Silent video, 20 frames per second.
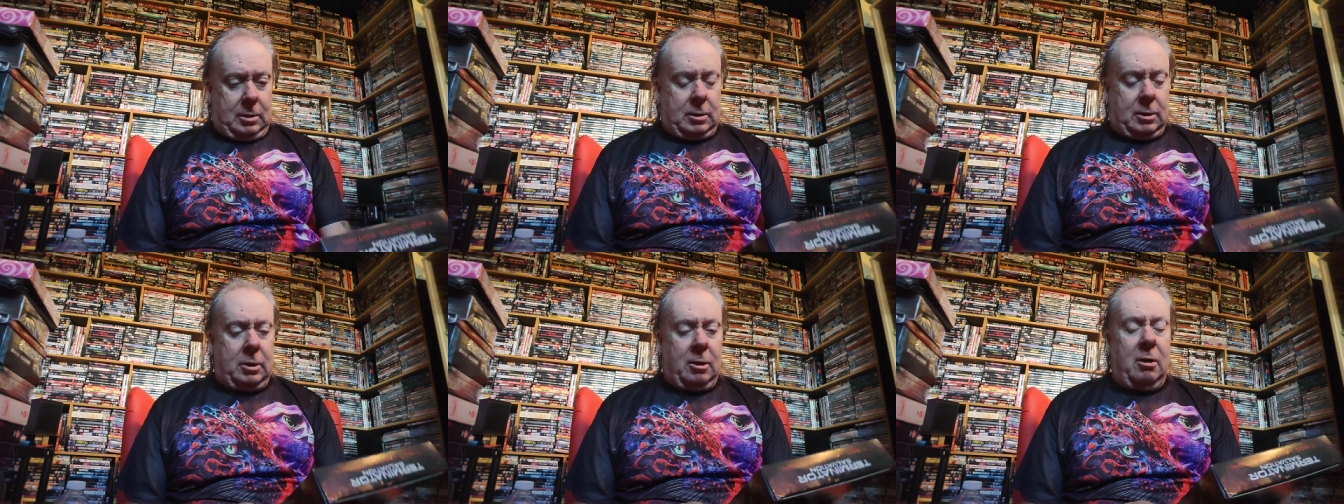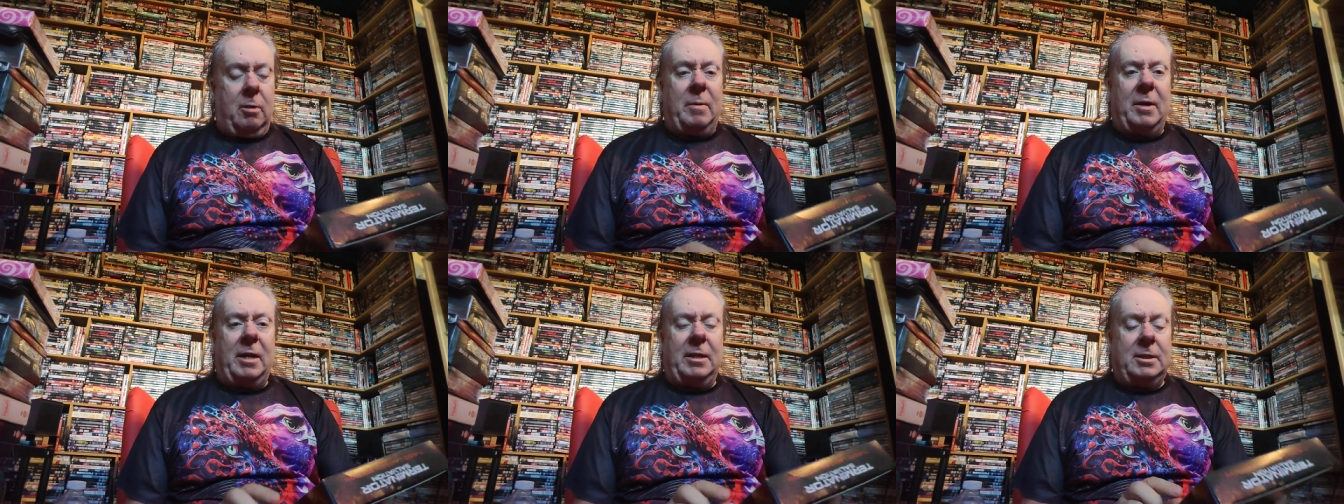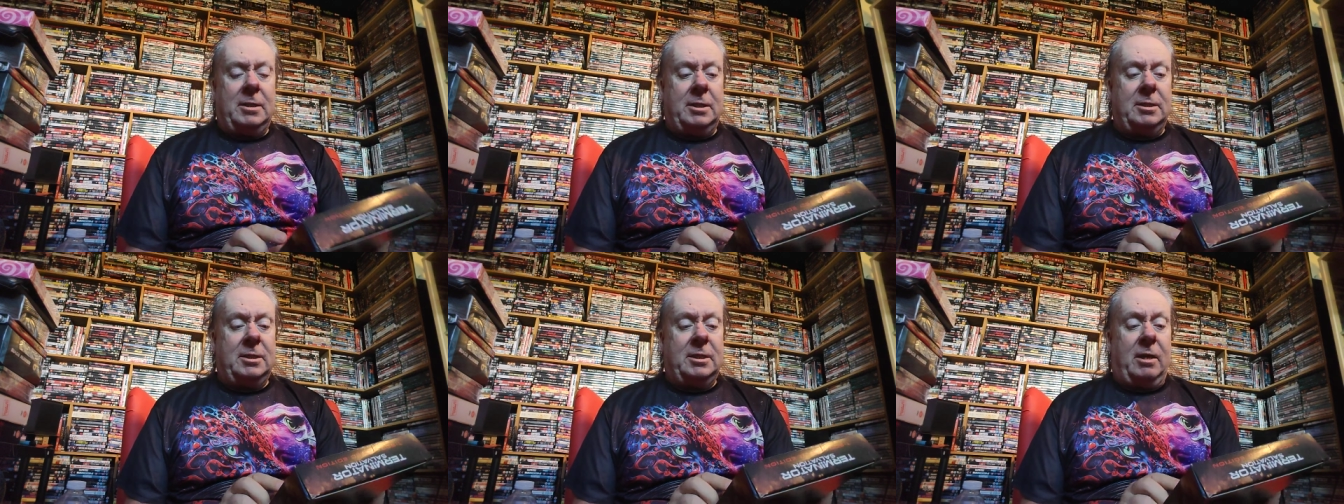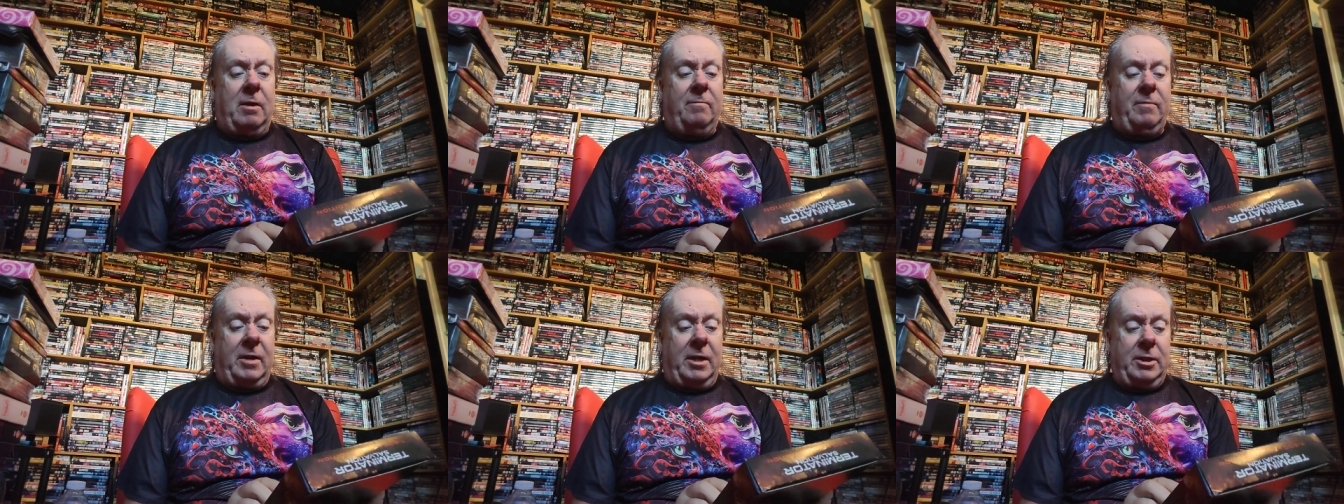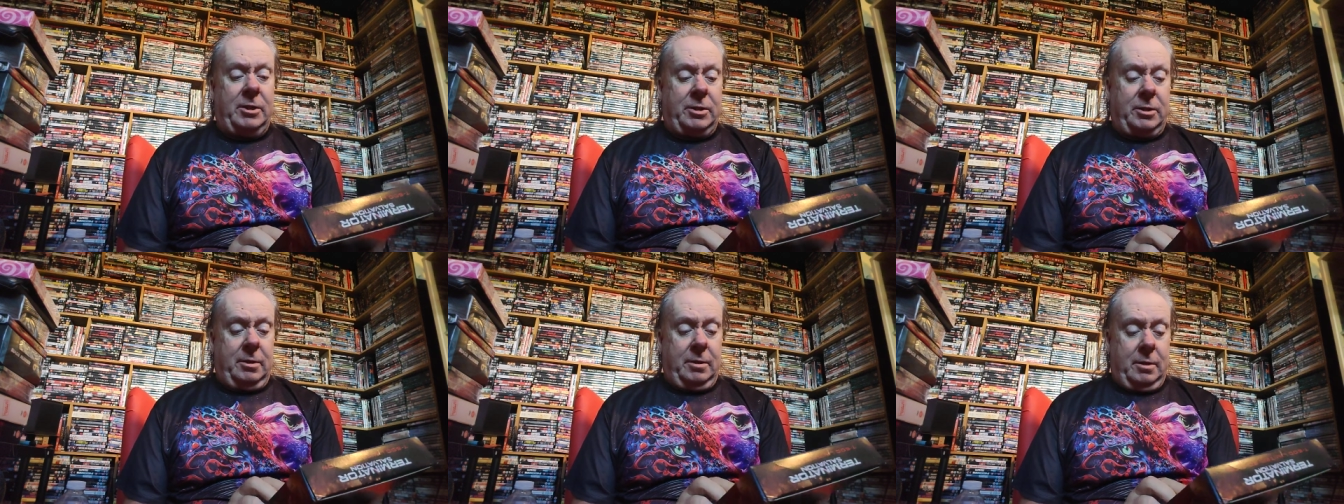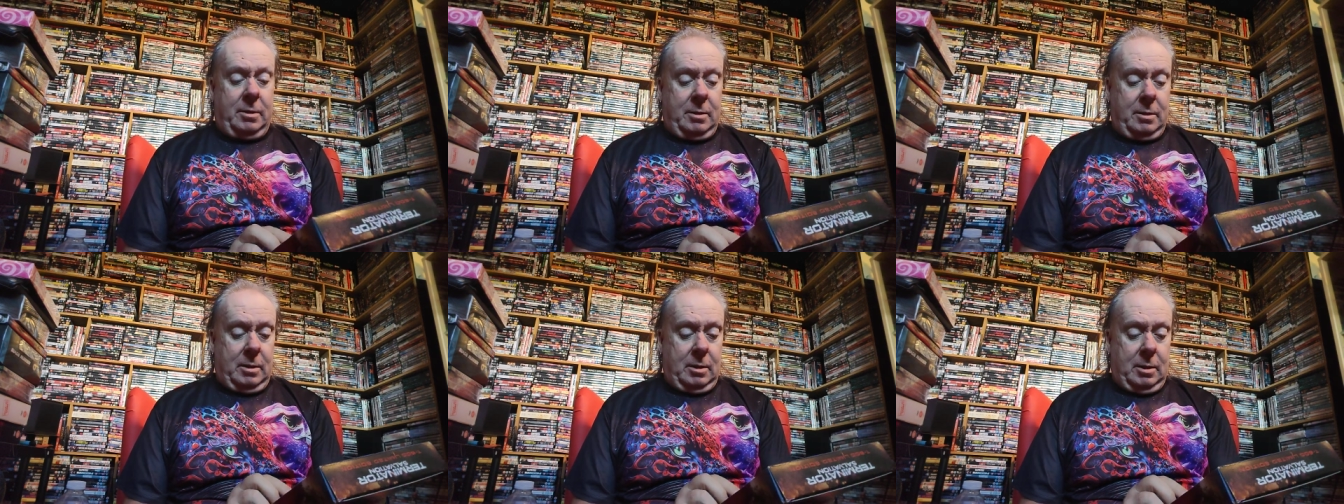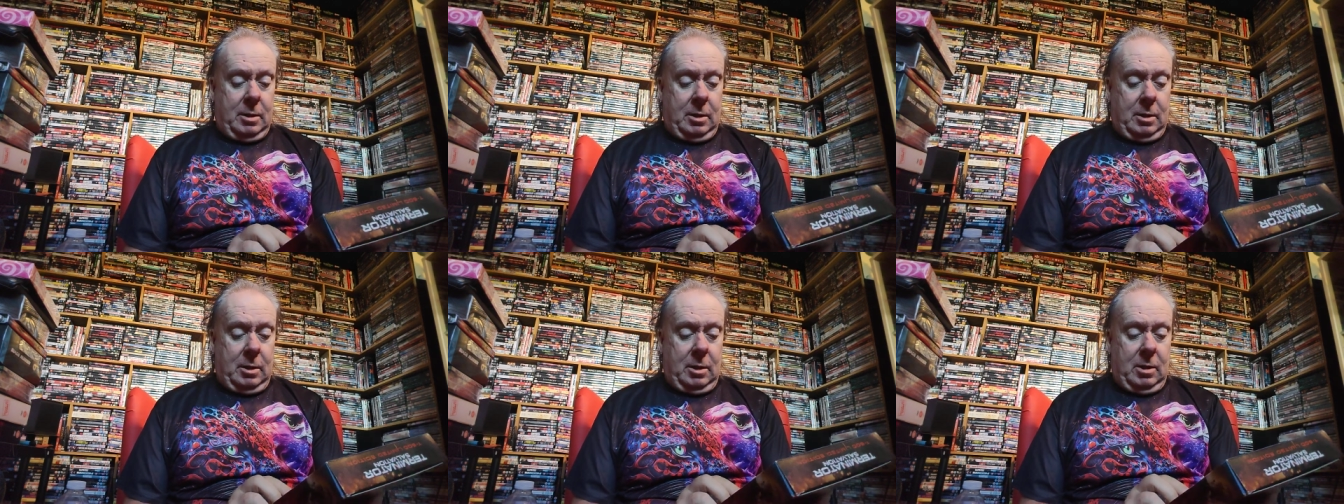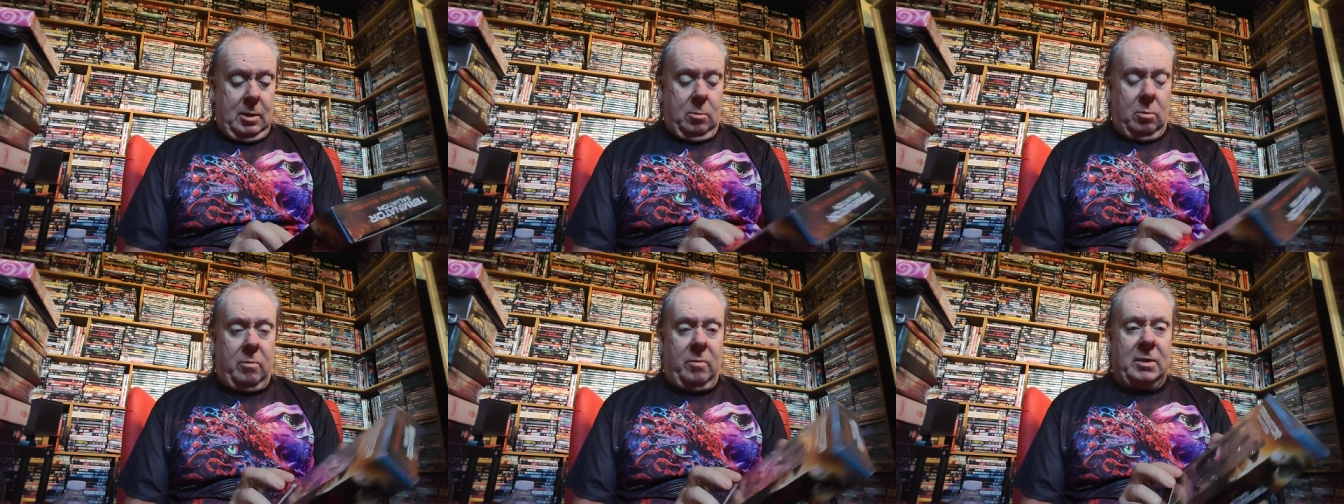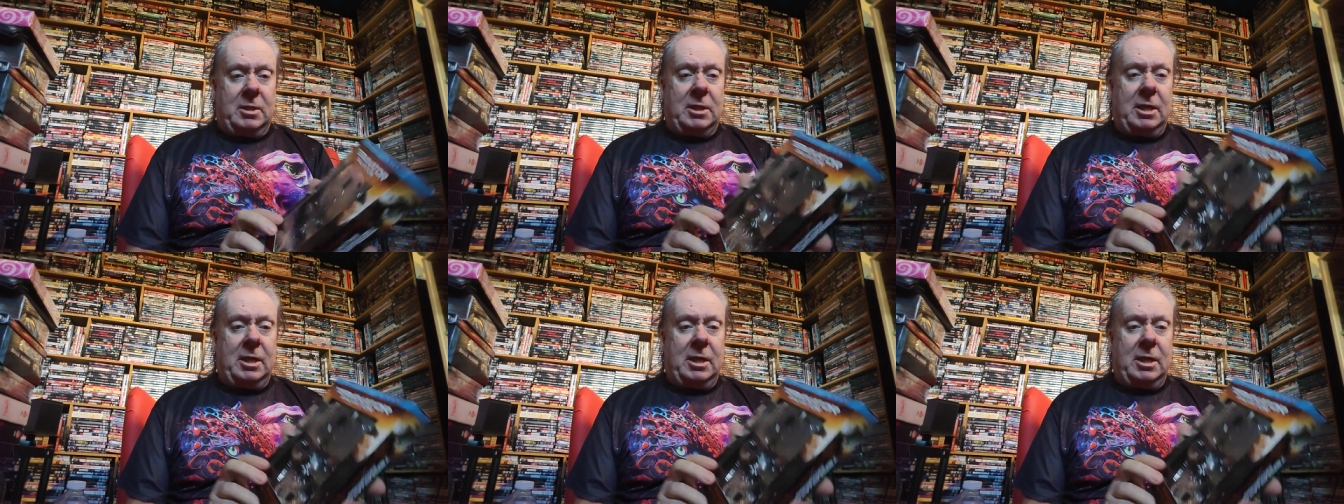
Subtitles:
Terminator Salvation with a